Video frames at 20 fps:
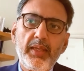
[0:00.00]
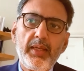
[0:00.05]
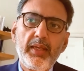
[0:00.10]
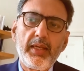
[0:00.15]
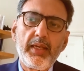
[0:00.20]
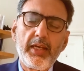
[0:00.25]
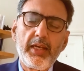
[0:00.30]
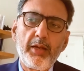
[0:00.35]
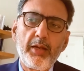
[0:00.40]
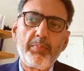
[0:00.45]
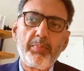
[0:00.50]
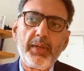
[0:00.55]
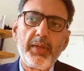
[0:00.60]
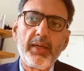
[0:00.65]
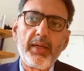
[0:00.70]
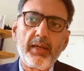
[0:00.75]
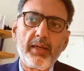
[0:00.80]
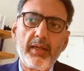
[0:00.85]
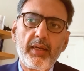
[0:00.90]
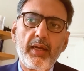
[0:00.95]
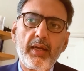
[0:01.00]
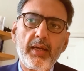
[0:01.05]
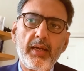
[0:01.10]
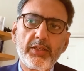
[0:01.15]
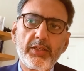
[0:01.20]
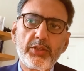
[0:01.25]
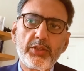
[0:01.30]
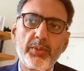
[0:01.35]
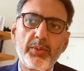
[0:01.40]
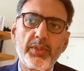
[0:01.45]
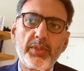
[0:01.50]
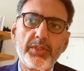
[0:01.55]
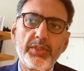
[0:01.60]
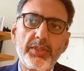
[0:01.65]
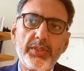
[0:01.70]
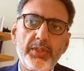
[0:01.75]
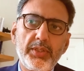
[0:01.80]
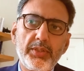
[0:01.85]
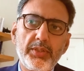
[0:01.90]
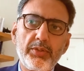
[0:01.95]
in helping our clients to
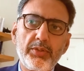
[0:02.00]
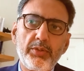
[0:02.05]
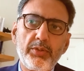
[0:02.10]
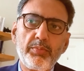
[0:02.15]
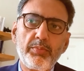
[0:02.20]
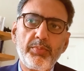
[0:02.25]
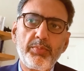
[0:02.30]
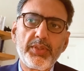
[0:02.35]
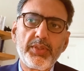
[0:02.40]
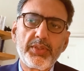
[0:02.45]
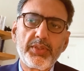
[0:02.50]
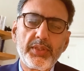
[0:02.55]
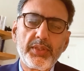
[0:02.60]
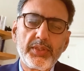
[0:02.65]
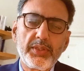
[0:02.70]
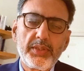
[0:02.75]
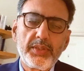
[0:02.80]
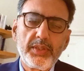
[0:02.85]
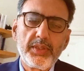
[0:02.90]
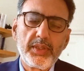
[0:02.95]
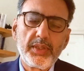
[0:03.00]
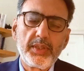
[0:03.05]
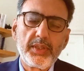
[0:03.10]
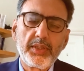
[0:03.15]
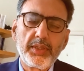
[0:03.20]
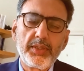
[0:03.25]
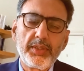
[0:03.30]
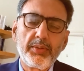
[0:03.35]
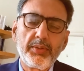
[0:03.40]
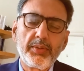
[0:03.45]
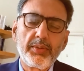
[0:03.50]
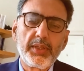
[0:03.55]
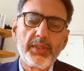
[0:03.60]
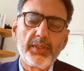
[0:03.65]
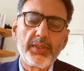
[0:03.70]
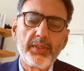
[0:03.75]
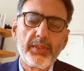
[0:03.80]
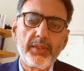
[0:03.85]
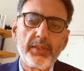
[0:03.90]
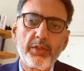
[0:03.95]
continue to do business
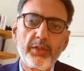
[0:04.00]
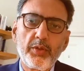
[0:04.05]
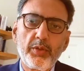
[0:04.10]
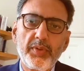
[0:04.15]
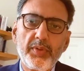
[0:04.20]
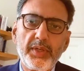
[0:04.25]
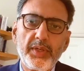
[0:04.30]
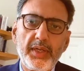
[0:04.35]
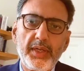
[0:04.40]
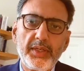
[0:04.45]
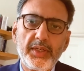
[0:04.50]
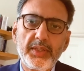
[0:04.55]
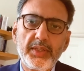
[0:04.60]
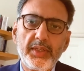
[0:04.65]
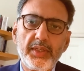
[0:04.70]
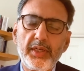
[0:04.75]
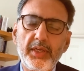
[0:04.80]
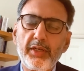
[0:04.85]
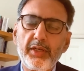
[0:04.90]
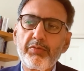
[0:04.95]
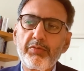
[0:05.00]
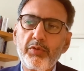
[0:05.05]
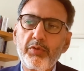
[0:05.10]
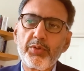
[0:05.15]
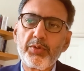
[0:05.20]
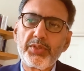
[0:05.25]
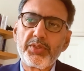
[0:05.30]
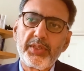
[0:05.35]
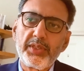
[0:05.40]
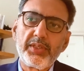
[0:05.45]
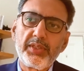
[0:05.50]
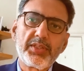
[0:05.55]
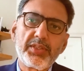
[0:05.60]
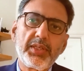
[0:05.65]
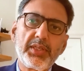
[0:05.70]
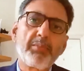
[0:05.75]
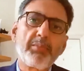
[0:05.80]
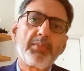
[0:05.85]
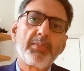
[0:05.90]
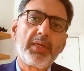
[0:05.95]
during COVID-19. And of course, at the
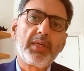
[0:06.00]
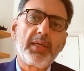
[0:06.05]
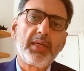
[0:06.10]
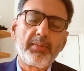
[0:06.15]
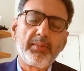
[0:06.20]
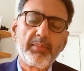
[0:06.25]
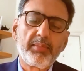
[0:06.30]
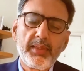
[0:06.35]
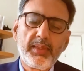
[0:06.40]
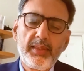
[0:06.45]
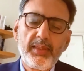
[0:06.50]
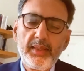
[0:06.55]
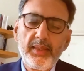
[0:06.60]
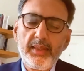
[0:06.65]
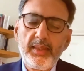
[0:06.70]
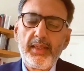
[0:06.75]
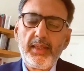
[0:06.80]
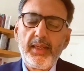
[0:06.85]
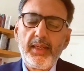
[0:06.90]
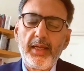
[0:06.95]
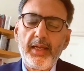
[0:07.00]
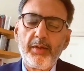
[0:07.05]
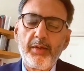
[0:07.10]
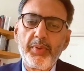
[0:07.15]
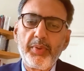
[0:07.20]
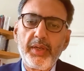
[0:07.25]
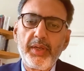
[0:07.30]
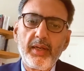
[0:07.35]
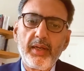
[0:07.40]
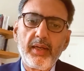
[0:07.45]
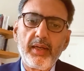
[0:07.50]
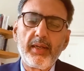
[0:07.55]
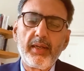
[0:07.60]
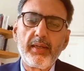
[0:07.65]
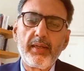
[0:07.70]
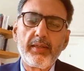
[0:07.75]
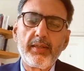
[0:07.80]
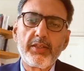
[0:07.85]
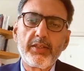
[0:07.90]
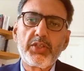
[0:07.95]
same time, helping
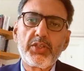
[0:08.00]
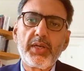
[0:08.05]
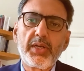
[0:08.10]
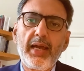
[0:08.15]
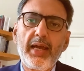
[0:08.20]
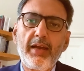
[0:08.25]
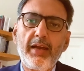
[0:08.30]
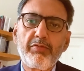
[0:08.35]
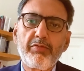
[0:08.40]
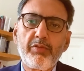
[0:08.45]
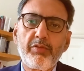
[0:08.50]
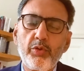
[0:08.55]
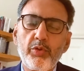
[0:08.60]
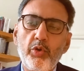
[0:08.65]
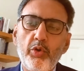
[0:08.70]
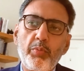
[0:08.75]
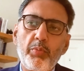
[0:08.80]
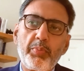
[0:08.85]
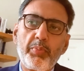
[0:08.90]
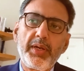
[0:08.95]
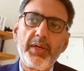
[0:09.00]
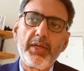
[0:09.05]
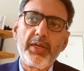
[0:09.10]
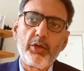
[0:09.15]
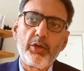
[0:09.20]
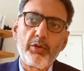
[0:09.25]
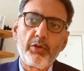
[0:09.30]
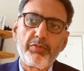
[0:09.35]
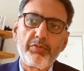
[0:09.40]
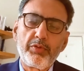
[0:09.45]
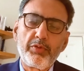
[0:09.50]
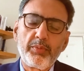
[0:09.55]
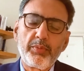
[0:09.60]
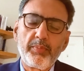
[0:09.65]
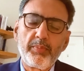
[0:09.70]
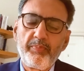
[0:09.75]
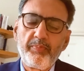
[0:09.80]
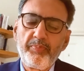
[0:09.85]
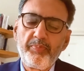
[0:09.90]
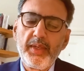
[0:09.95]
our staff to operate out of
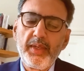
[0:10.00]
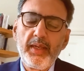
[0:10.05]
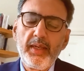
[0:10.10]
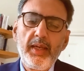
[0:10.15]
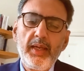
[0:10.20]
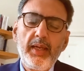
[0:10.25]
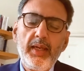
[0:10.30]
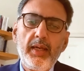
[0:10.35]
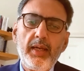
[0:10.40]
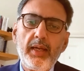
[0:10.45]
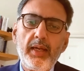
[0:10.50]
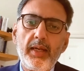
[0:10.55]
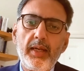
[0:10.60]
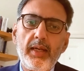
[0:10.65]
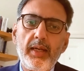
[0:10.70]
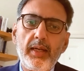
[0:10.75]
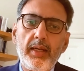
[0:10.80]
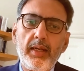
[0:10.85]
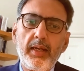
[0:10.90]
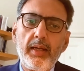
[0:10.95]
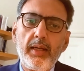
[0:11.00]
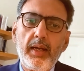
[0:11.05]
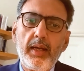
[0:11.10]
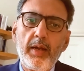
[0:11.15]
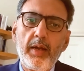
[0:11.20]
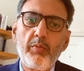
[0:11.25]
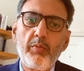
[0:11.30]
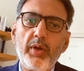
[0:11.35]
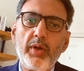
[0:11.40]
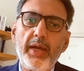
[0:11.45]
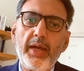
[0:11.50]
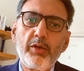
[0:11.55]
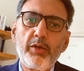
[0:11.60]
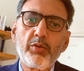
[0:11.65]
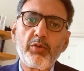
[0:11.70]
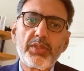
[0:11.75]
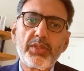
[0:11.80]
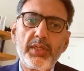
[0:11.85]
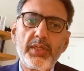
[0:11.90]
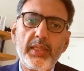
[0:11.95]
home. I like to
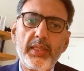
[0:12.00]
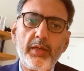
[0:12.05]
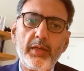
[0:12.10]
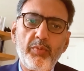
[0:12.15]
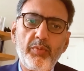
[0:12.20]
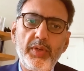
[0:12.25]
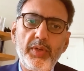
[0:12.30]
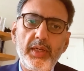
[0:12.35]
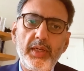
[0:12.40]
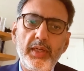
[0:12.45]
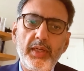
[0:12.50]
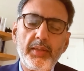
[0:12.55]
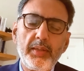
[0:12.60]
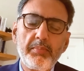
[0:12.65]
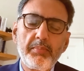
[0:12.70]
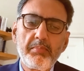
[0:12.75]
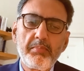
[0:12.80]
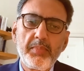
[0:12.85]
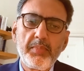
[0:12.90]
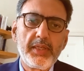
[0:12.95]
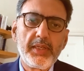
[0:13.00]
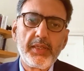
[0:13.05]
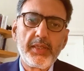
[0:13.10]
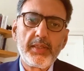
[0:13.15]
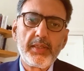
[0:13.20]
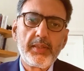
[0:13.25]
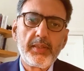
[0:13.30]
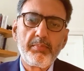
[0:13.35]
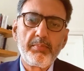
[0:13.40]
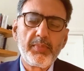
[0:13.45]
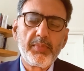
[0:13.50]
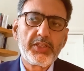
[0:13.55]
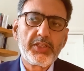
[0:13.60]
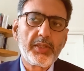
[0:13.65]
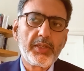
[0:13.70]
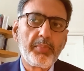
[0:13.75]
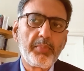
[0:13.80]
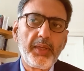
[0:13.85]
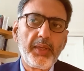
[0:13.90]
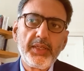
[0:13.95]
say that we didn't miss
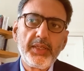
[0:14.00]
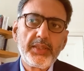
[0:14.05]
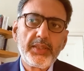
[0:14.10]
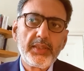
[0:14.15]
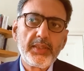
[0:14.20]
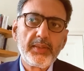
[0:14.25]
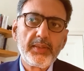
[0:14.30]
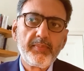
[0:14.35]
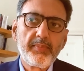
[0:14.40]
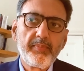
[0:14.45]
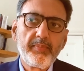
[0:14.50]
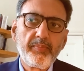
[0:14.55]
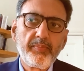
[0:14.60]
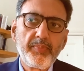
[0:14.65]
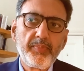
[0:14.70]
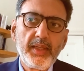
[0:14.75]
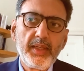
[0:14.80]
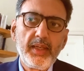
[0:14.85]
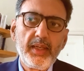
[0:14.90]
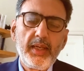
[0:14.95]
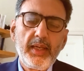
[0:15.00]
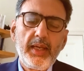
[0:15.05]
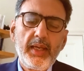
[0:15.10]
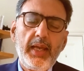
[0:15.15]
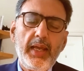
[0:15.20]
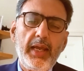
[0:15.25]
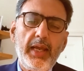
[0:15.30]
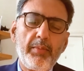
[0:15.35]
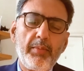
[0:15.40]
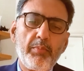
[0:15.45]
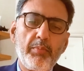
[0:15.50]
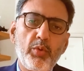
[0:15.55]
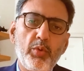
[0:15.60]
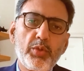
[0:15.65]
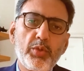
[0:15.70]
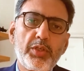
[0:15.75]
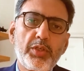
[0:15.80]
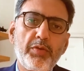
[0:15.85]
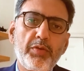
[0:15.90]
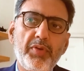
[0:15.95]
a beat. And
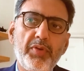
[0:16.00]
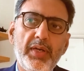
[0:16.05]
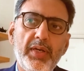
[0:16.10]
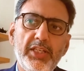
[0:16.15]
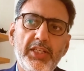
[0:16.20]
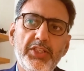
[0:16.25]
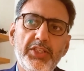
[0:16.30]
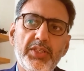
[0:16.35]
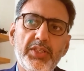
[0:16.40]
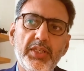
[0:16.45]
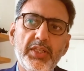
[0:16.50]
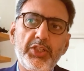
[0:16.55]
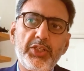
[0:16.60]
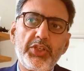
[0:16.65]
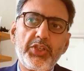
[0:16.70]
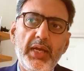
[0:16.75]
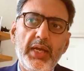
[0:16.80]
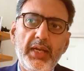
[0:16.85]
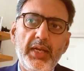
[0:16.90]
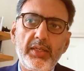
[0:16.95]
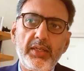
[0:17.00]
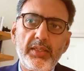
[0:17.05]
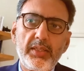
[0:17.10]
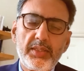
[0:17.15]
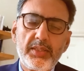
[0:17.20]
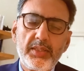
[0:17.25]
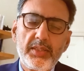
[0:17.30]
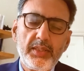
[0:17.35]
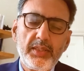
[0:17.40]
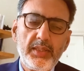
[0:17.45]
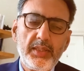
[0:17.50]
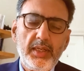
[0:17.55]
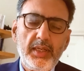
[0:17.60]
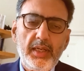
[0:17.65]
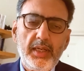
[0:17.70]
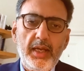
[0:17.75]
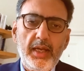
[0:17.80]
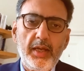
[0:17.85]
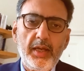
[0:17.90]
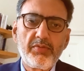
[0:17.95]
most of our digital channels
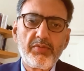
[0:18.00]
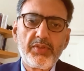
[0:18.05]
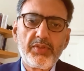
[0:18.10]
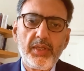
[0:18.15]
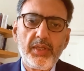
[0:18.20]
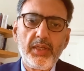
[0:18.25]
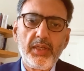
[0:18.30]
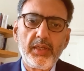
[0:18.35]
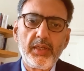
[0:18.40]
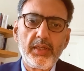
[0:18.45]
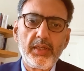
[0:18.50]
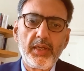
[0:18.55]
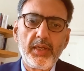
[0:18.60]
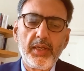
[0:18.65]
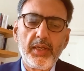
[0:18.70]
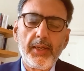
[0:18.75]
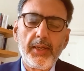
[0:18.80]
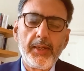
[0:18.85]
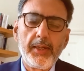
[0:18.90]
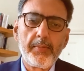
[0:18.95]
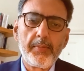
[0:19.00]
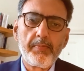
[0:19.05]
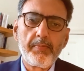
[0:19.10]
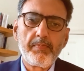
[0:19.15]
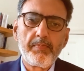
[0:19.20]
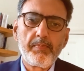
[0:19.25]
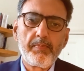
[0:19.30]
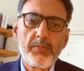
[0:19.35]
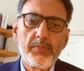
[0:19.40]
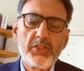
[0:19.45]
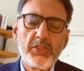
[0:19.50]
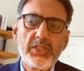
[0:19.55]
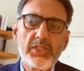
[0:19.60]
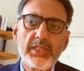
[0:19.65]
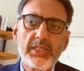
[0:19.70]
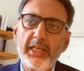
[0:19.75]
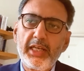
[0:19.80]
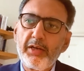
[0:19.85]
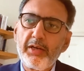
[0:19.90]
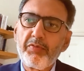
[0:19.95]
have seen
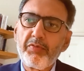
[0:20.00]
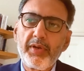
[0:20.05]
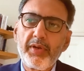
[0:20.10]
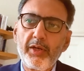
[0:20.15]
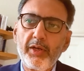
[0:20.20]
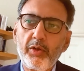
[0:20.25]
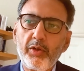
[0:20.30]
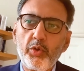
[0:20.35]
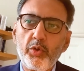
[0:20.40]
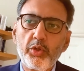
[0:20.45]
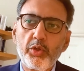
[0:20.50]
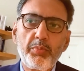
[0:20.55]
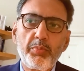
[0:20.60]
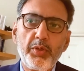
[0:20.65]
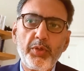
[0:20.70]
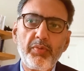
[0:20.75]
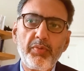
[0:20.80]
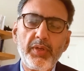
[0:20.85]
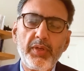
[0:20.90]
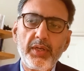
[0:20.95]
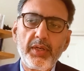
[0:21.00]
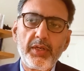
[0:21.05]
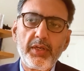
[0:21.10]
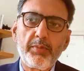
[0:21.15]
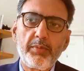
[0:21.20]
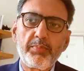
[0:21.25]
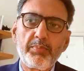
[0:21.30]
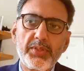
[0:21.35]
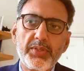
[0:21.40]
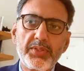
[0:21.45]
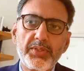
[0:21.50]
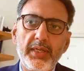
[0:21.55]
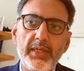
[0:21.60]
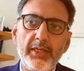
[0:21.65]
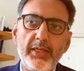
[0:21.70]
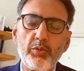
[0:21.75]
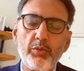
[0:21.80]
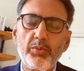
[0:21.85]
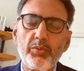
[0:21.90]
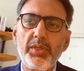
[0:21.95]
significant growth between
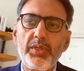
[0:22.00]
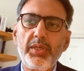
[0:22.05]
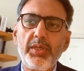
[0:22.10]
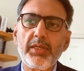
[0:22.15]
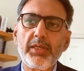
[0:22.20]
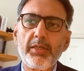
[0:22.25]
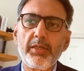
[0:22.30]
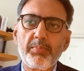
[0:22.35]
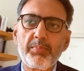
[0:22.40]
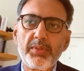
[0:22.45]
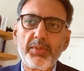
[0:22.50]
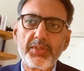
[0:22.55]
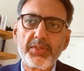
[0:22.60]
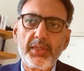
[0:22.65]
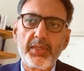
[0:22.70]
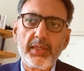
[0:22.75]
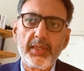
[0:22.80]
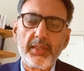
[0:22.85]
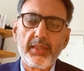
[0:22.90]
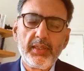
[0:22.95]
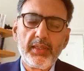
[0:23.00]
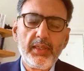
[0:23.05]
100% to 300%,